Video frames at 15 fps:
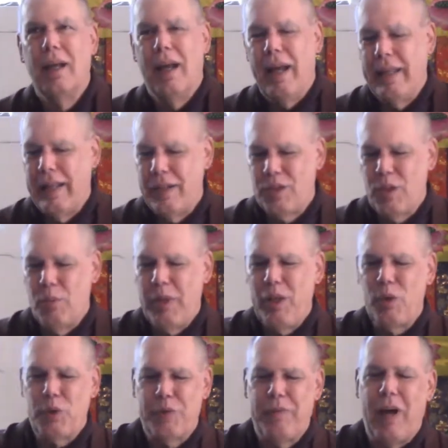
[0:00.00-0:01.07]
And then somebody
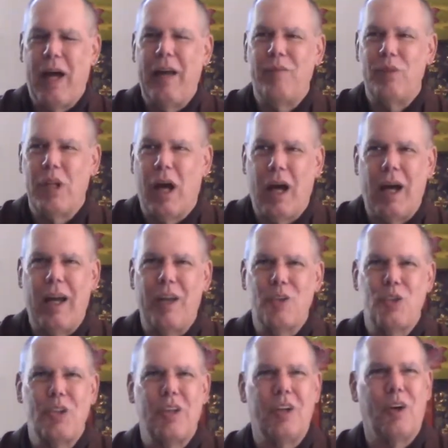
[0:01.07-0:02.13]
who's 5
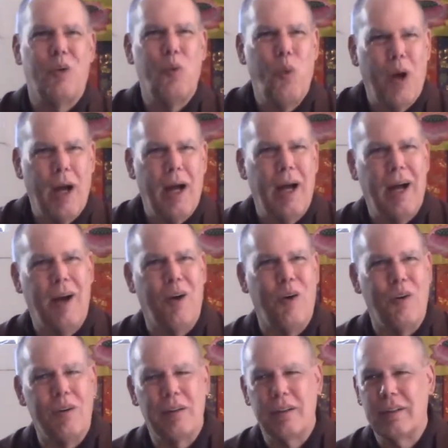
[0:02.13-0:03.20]
dies, and you go,
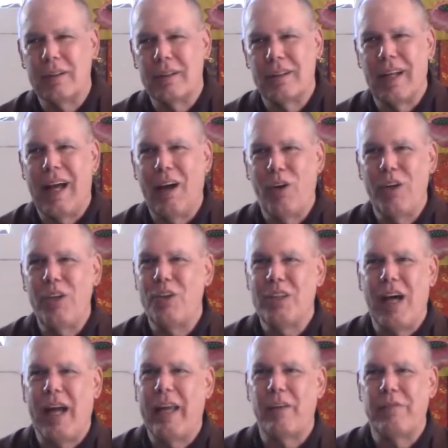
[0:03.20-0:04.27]
wow, how can you
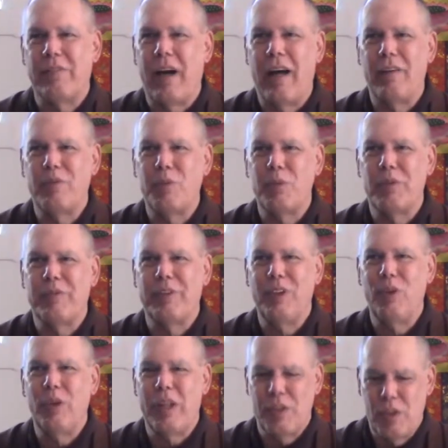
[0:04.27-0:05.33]
die at 5 from the
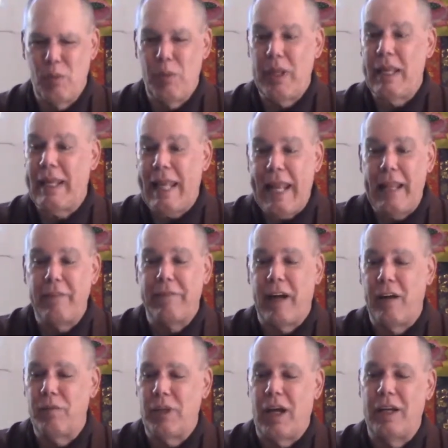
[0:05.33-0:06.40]
flu? And then somebody at
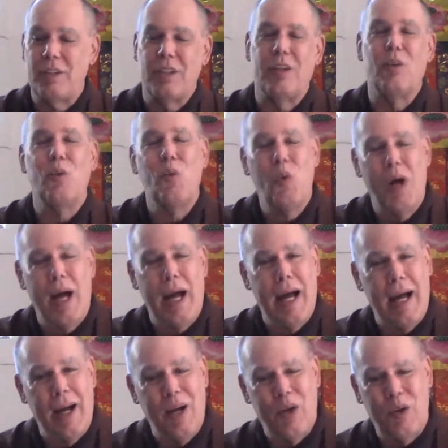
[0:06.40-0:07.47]
85 dies, and you go,
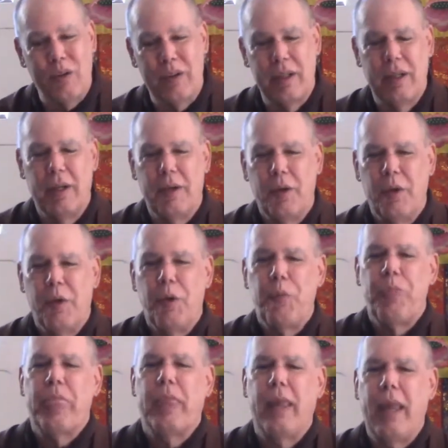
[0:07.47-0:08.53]
wow.
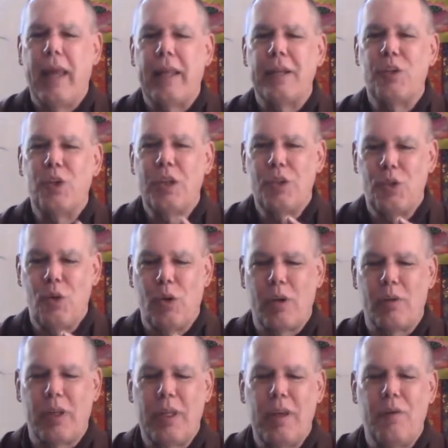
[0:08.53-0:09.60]
And it just sort
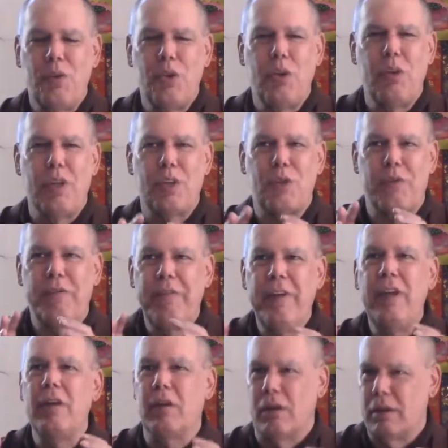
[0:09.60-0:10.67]
of gives you this
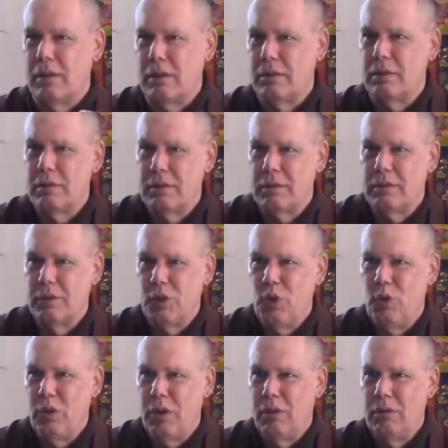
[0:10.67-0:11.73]
fear,
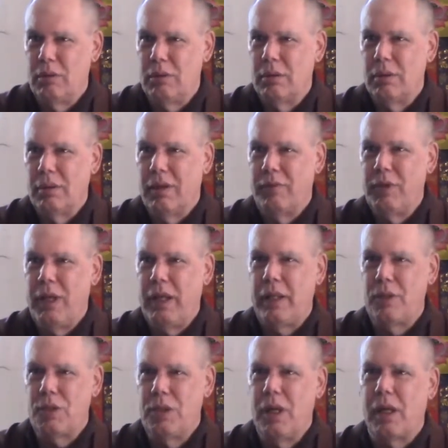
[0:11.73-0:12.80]
you know, of
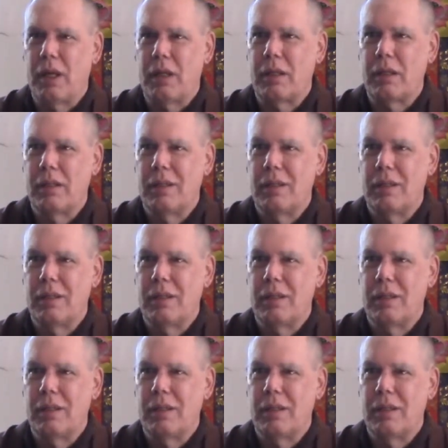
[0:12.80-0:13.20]
getting sick.